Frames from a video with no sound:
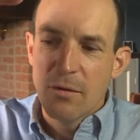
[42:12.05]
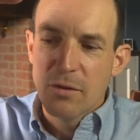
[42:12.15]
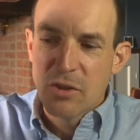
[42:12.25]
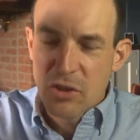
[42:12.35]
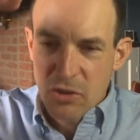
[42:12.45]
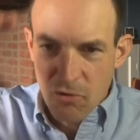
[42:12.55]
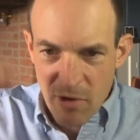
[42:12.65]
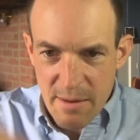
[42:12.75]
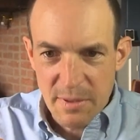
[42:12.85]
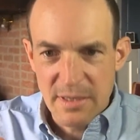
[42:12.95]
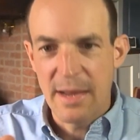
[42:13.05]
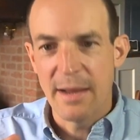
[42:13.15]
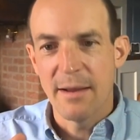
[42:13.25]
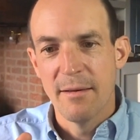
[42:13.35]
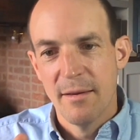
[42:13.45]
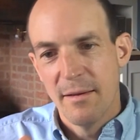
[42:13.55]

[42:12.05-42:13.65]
scripting